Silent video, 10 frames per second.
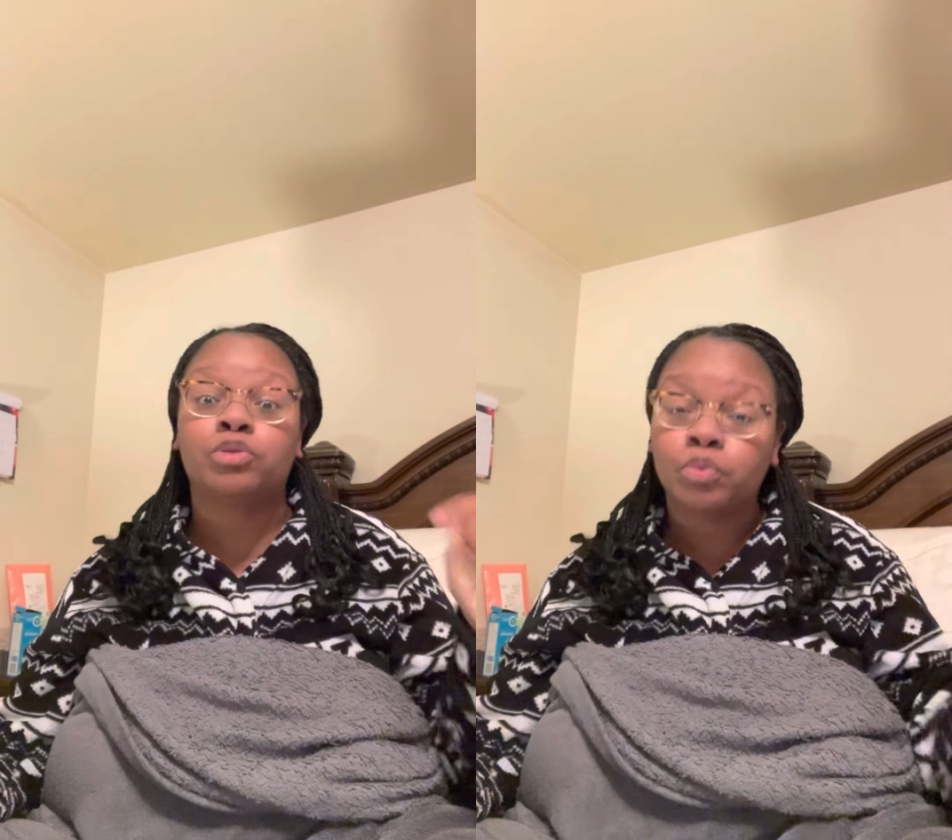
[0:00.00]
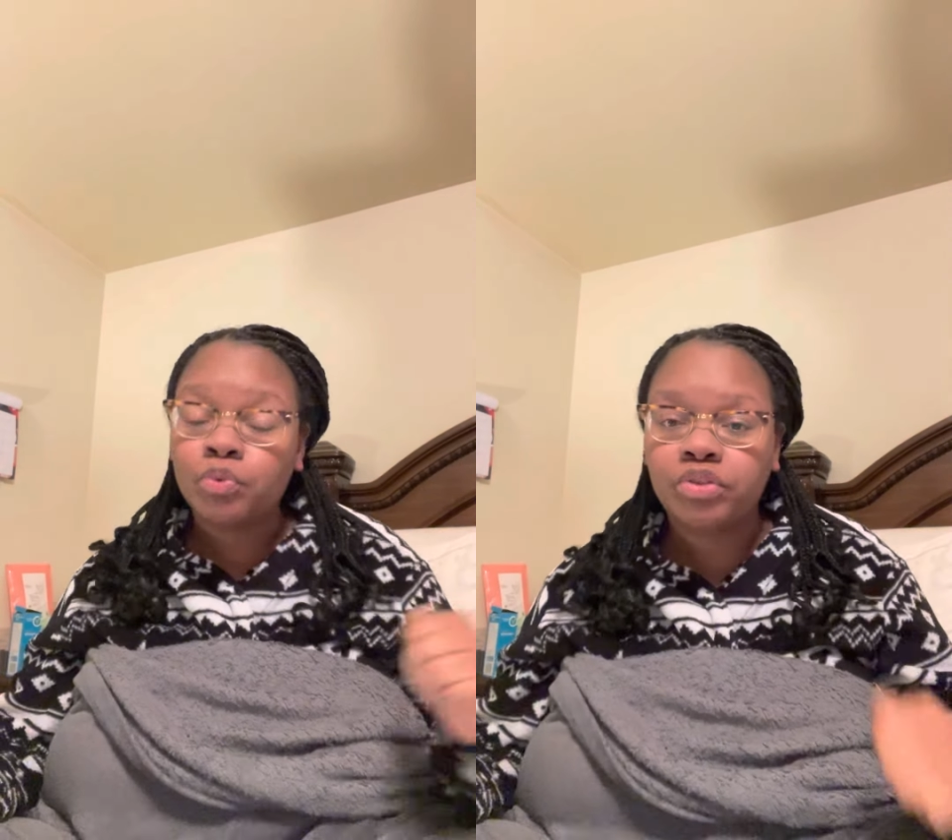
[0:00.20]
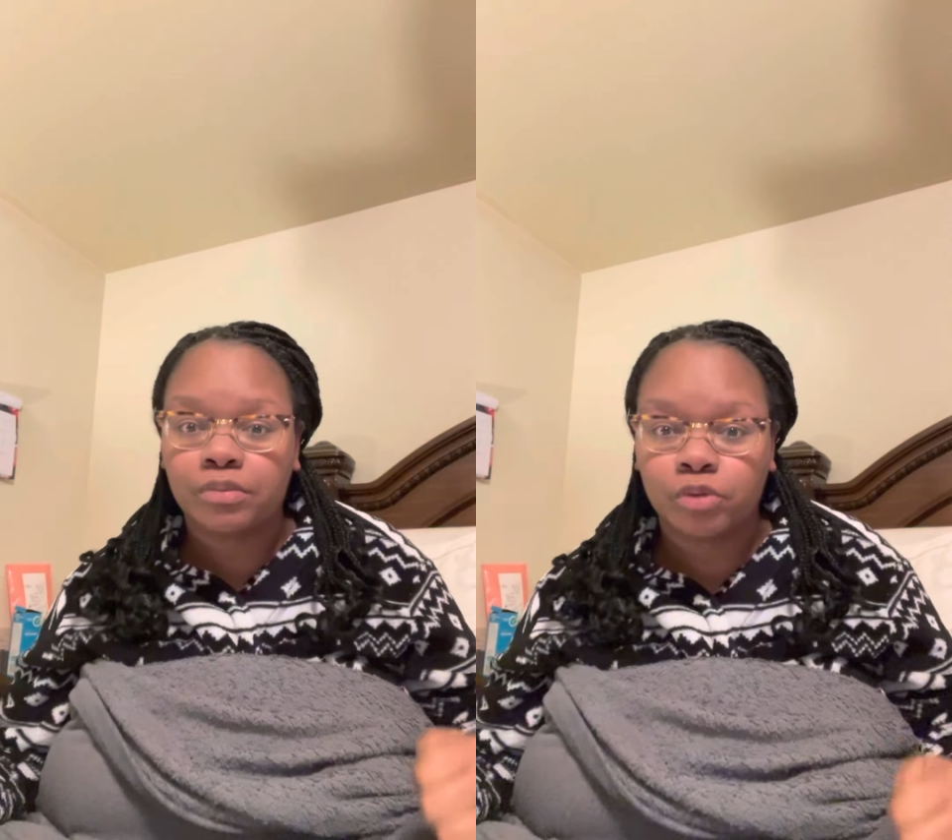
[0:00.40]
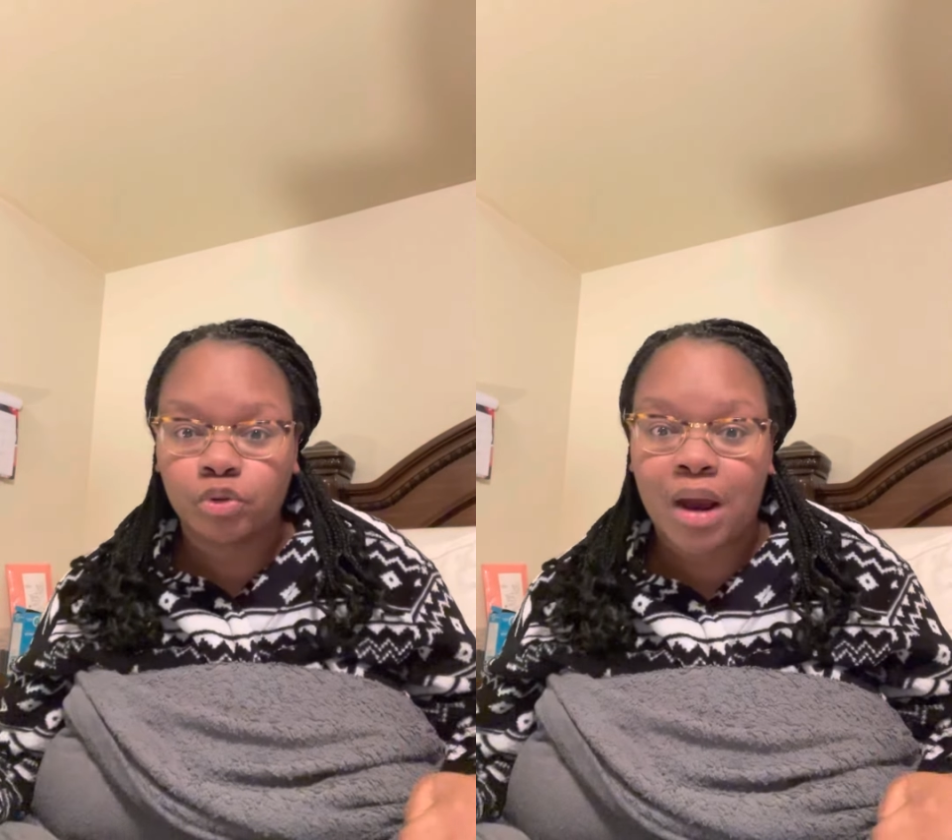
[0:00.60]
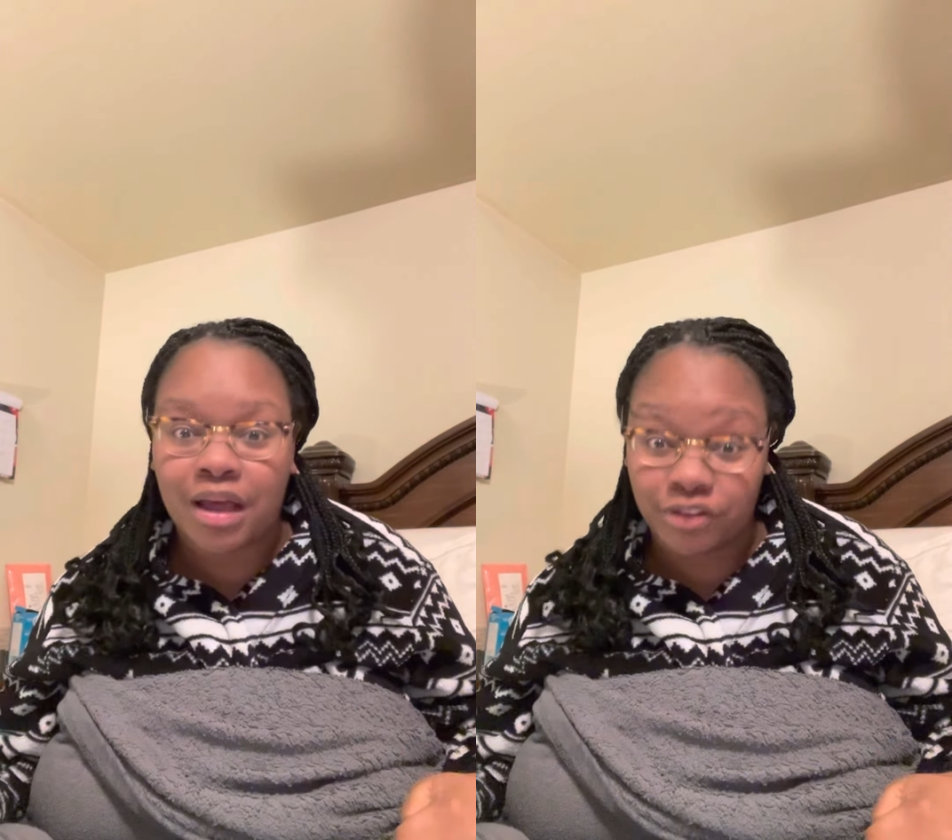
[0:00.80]
through some
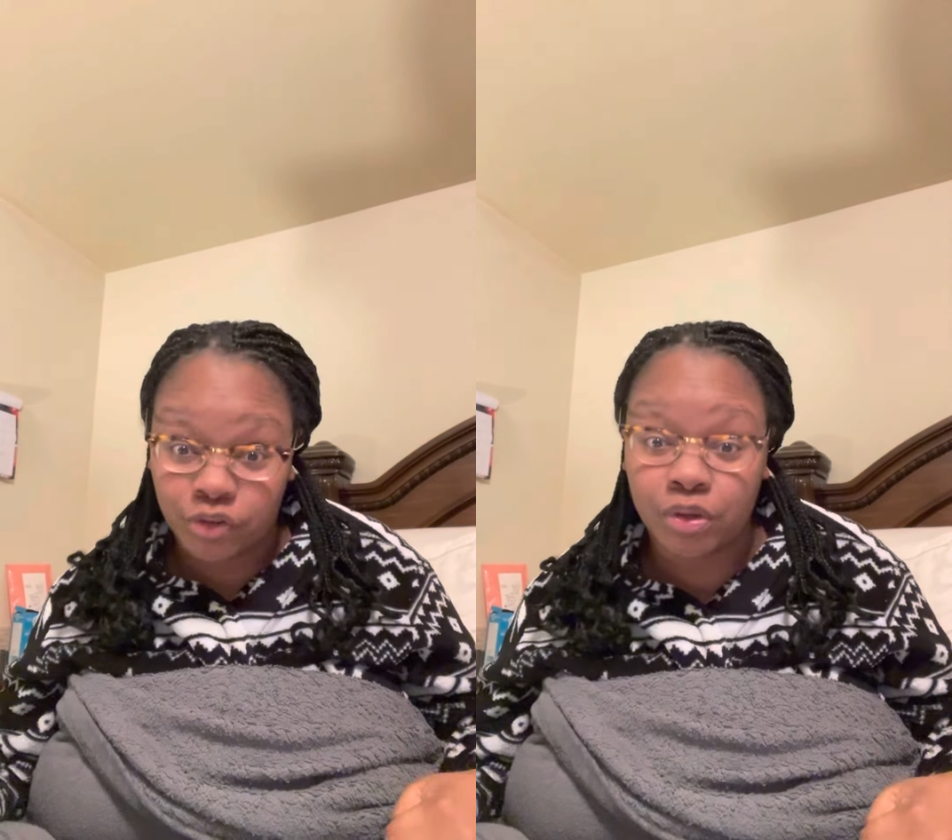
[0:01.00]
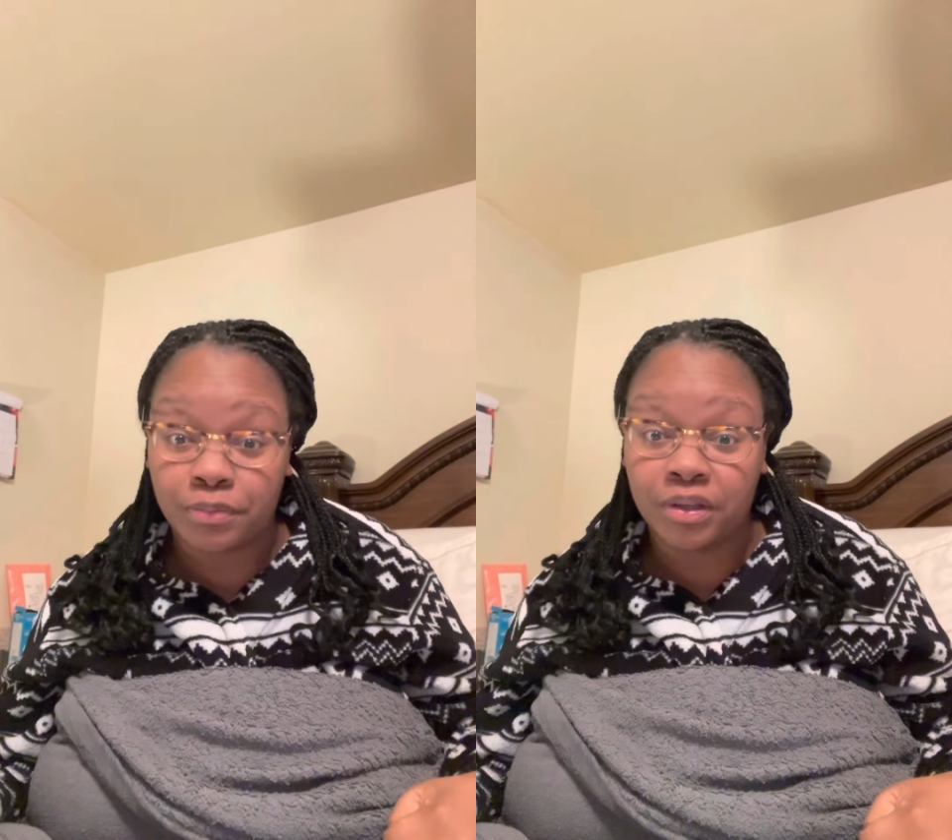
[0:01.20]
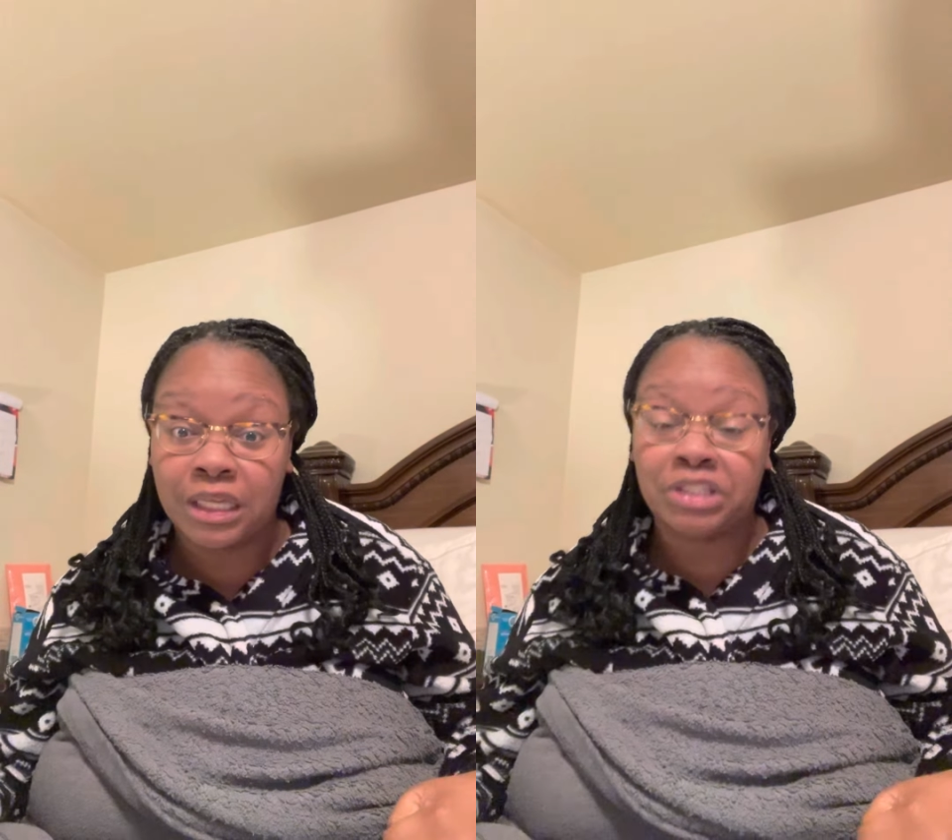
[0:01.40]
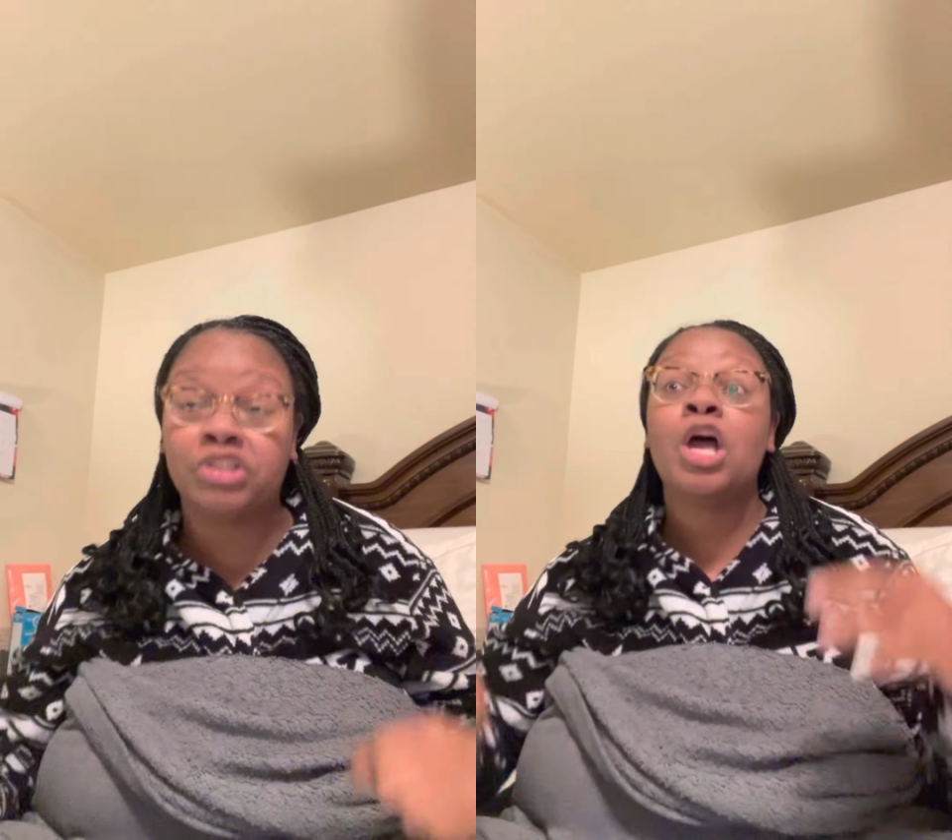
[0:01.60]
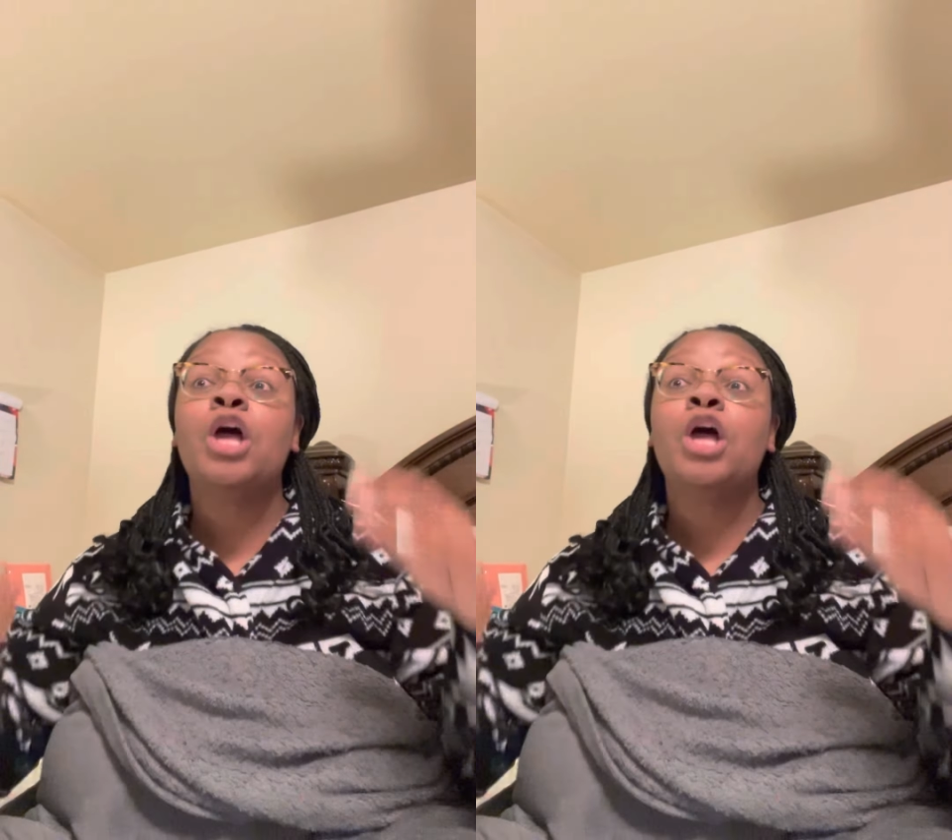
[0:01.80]
trials and tribulations.